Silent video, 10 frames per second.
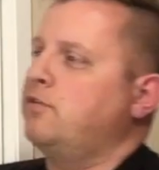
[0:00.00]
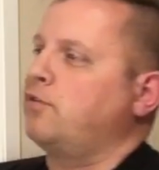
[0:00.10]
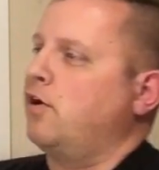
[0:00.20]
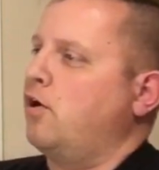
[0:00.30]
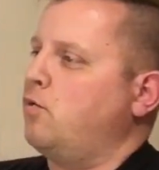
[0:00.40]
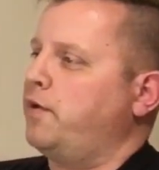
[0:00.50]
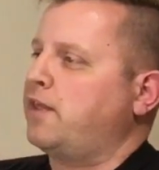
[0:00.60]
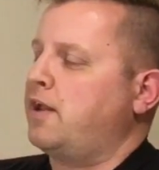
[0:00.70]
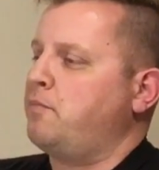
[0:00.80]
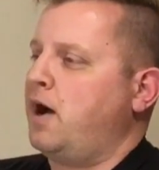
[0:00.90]
So with
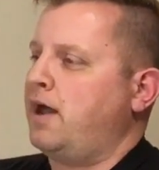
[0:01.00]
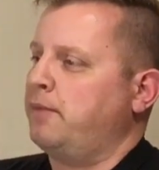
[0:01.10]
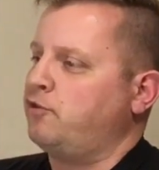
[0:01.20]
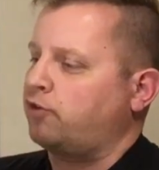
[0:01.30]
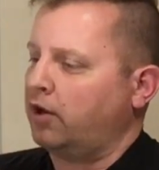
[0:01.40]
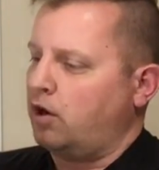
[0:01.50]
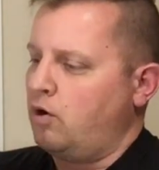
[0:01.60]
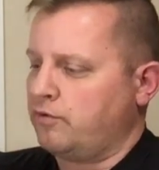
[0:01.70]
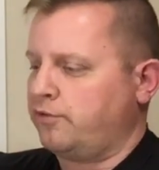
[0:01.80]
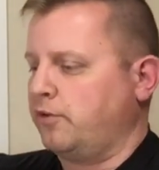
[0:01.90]
that in mind, I'm just going to
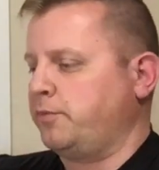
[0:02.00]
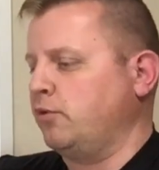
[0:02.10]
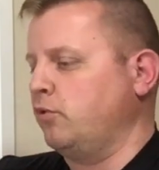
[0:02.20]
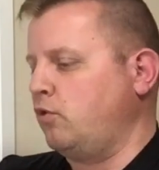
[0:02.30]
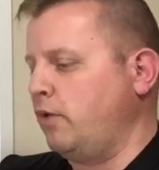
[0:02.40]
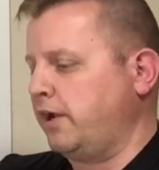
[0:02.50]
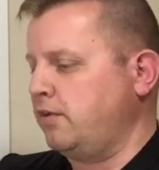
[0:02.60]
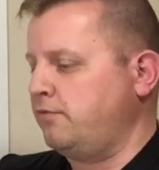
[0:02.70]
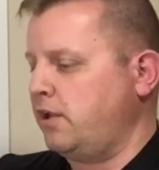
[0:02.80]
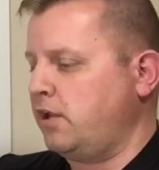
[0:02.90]
go over something real quick
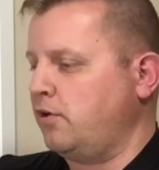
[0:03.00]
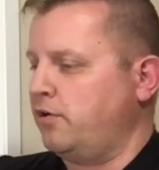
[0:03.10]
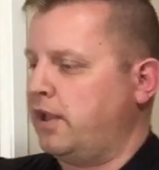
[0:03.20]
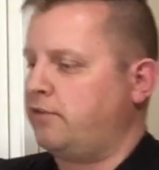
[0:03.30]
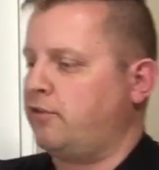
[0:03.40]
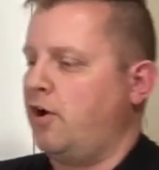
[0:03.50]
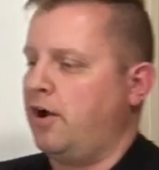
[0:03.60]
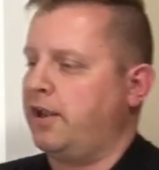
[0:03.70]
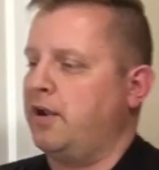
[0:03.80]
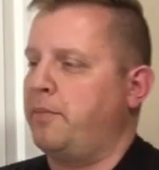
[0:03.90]
in the video, and that's
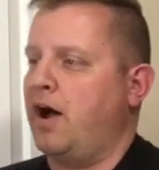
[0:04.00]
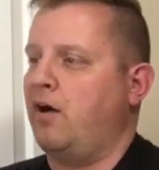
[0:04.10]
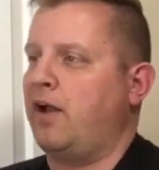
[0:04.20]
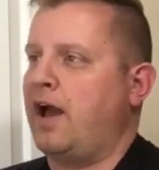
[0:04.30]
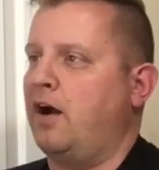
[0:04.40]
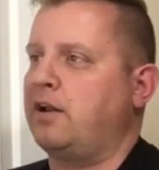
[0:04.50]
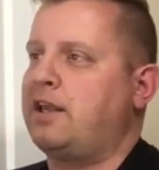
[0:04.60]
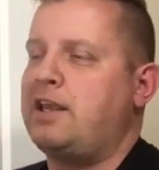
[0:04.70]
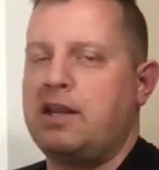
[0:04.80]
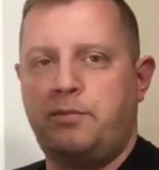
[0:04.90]
talking about how to
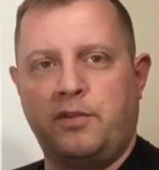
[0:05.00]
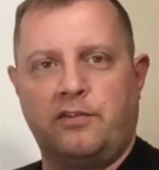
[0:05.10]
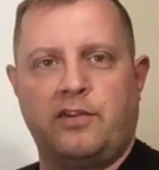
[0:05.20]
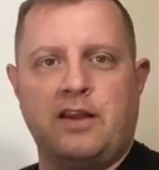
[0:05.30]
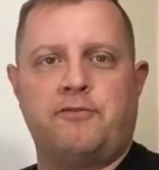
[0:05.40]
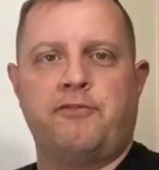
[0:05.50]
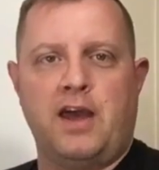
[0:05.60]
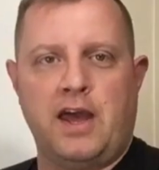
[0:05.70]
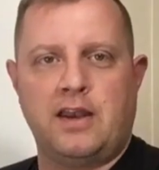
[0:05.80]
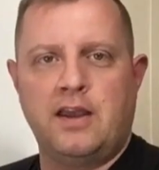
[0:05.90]
keep this thing
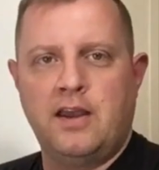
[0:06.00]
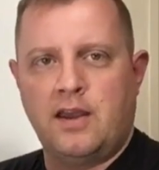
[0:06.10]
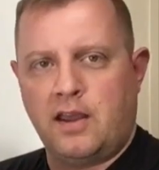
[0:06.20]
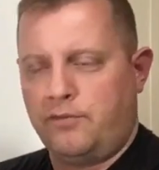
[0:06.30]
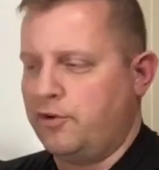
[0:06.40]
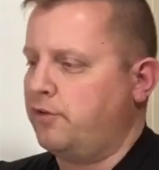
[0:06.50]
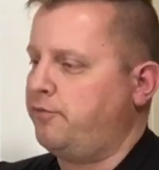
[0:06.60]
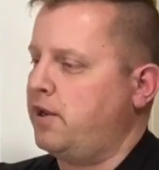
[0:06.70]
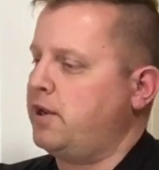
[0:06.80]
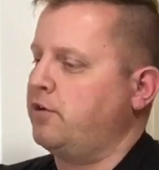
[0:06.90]
fed if you're
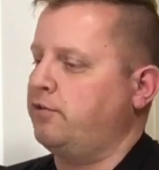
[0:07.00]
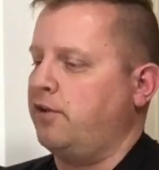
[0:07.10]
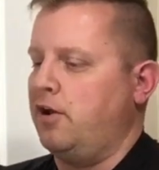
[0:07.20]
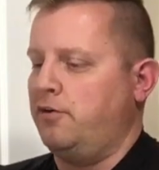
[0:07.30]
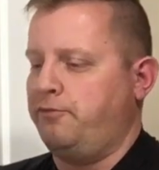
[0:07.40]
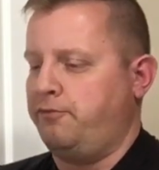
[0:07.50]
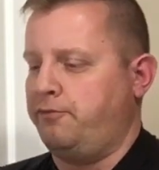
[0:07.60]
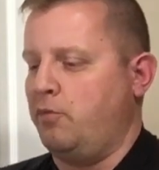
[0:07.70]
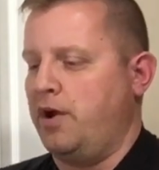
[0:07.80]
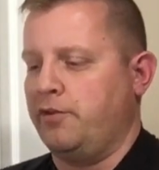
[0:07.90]
defending yourself,
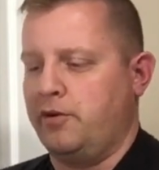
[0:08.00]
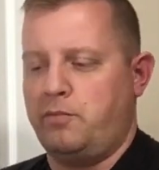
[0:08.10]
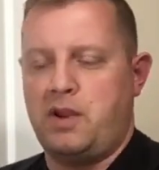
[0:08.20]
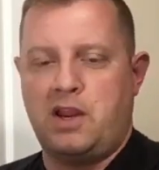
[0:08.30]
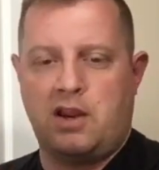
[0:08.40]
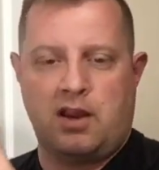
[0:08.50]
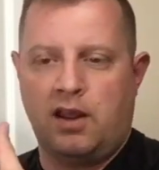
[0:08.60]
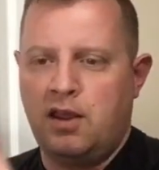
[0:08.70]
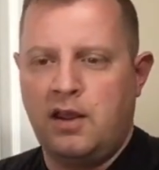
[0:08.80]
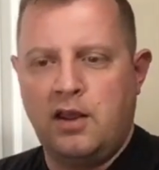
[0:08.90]
whether it be
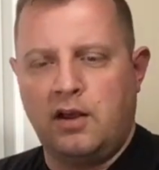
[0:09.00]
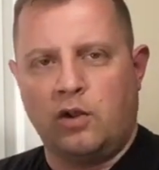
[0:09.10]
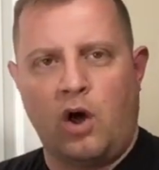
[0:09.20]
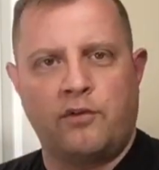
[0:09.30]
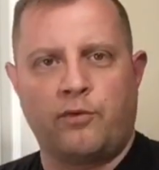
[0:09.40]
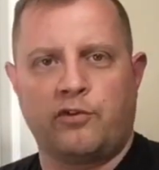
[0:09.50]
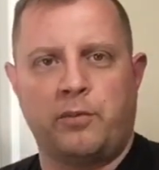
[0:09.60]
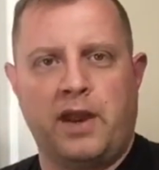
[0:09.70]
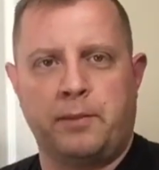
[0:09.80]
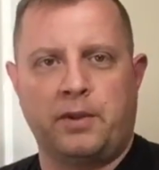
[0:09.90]
law
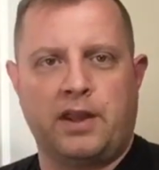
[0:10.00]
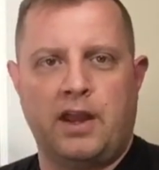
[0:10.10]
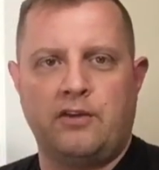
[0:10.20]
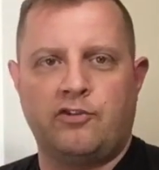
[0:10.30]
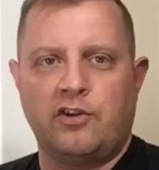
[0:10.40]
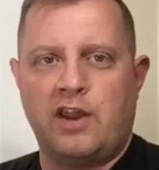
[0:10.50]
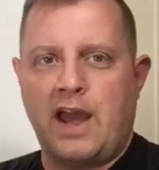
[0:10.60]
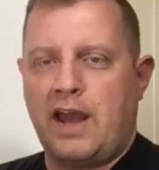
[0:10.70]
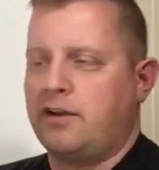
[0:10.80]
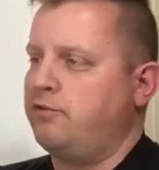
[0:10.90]
enforcement application,
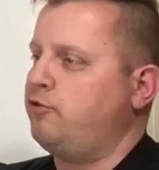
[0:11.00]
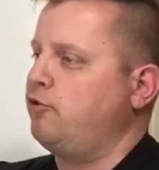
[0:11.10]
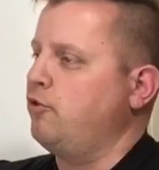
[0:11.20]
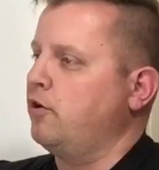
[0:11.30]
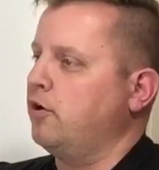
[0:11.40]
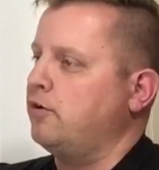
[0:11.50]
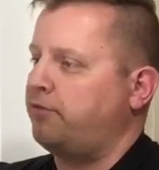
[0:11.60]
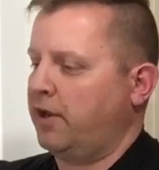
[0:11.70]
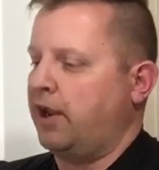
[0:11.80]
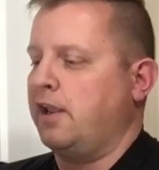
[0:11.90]
active shooter,
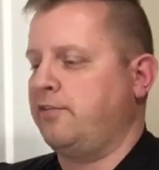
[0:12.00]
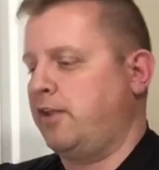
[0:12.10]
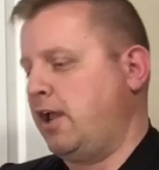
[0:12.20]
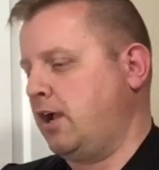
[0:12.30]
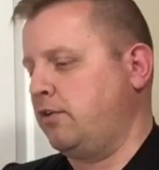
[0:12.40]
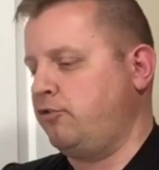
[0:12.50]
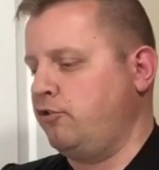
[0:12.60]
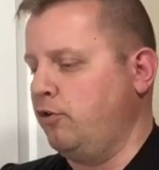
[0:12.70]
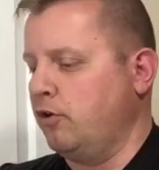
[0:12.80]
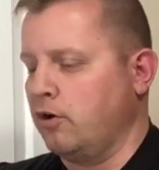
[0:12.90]
defending against an active
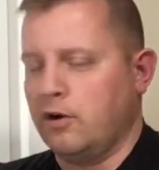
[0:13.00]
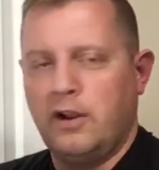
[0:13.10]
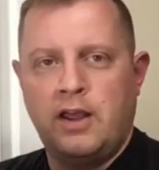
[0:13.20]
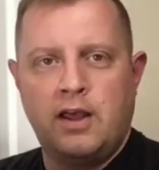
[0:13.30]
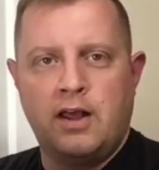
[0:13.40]
shooter,